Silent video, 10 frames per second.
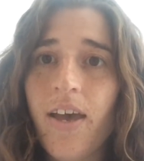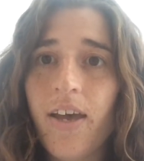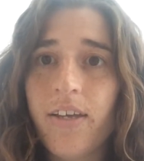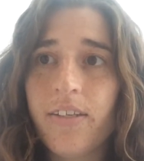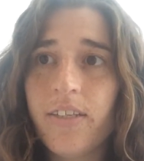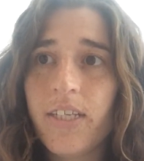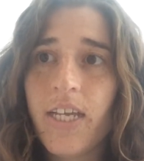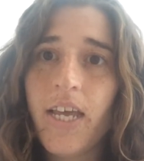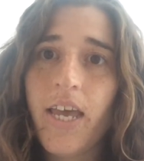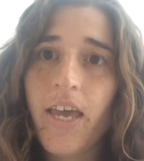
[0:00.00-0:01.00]
And
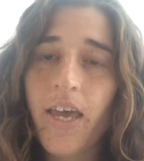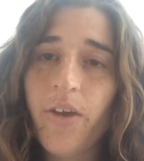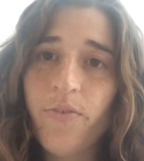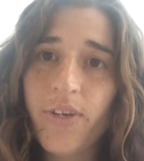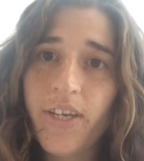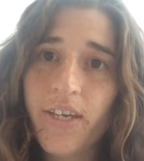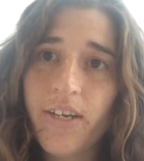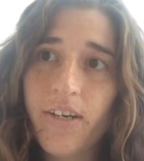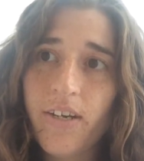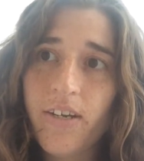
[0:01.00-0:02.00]
every
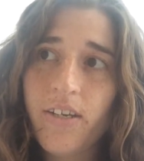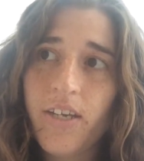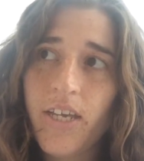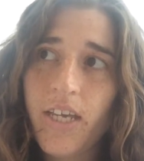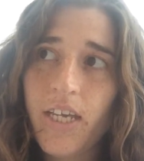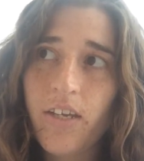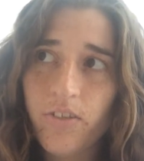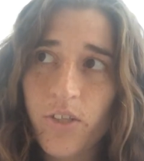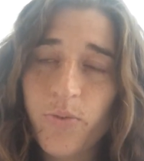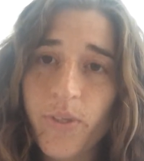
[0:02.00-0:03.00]
year
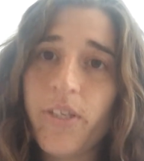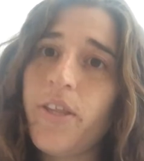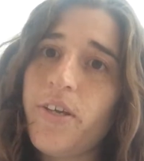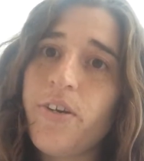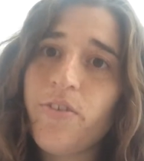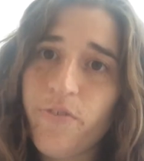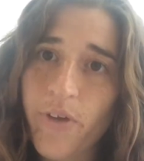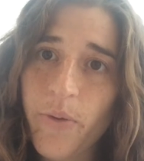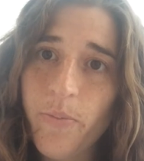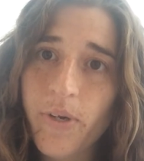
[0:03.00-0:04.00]
on the 23rd of
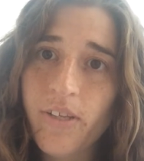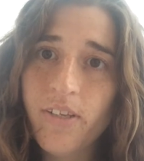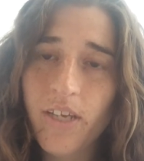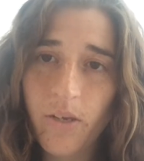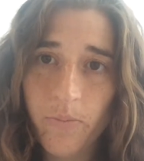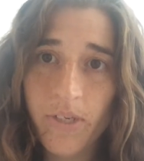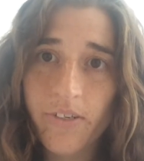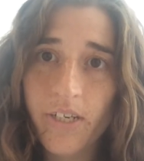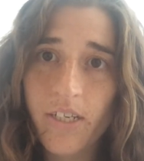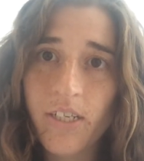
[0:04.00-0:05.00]
April in
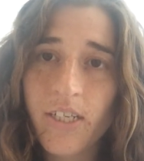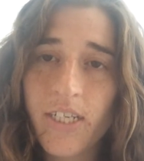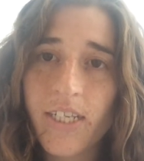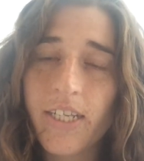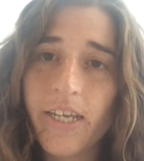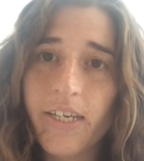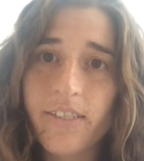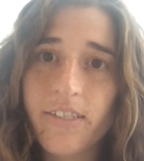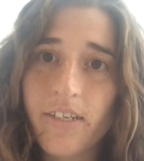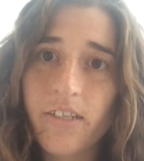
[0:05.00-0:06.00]
Madrid, they
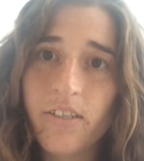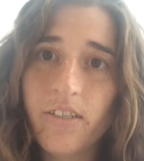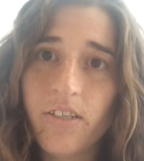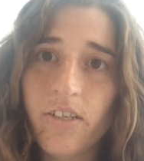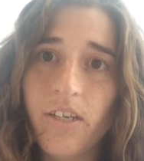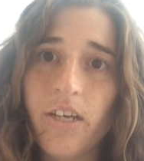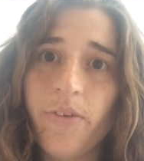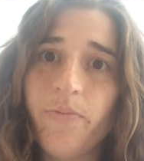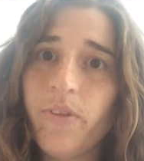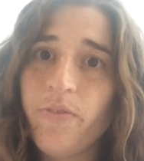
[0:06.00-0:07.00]
start
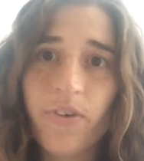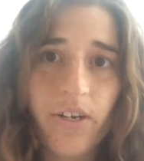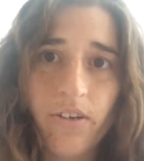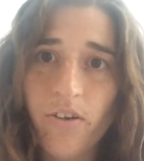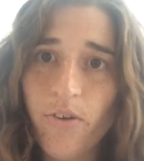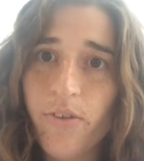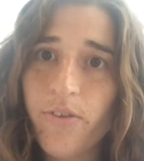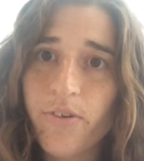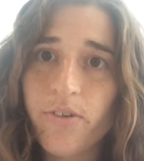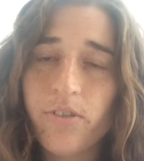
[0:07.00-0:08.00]
different
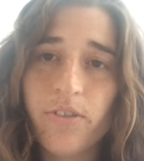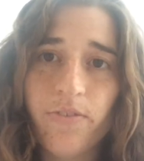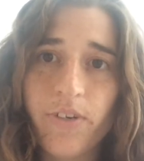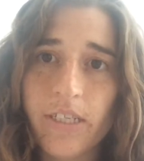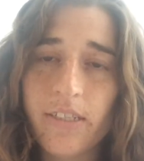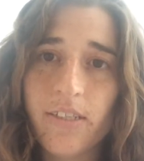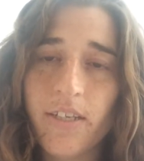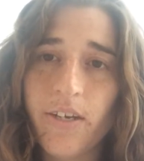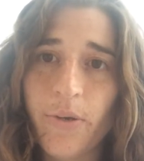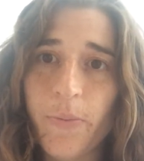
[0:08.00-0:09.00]
authors, different
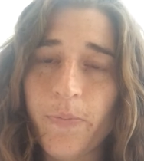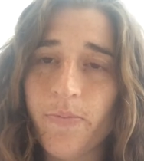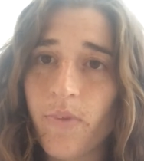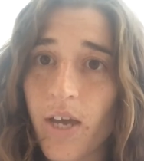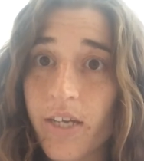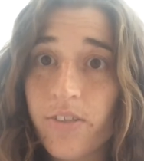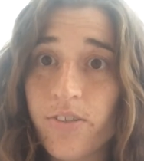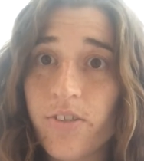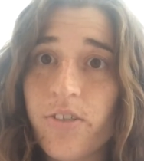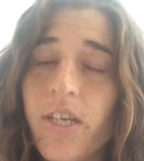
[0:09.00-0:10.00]

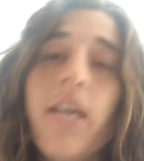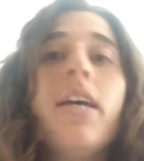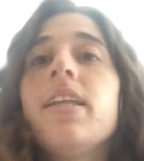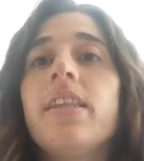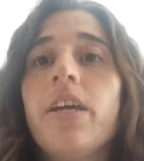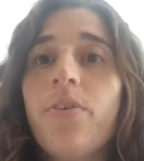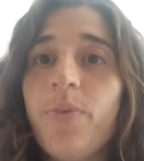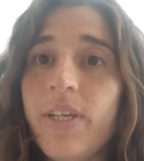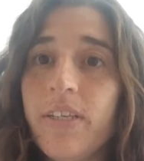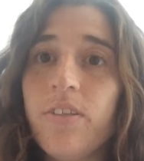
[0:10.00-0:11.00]
actors, they
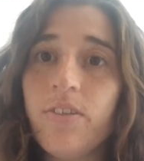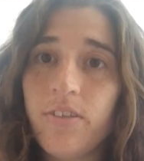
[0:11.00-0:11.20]
read